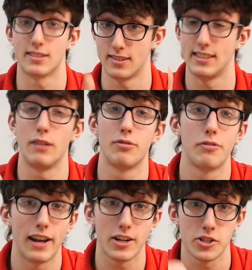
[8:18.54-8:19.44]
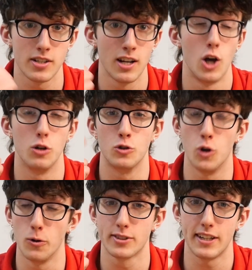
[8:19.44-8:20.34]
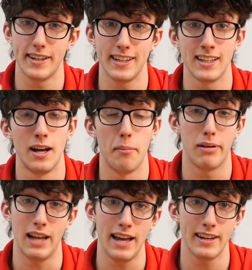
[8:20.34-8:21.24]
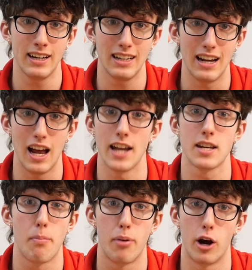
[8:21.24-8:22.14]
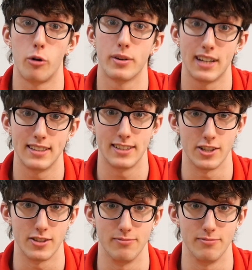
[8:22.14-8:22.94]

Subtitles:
self-reflection, goal setting, planning, and prioritization.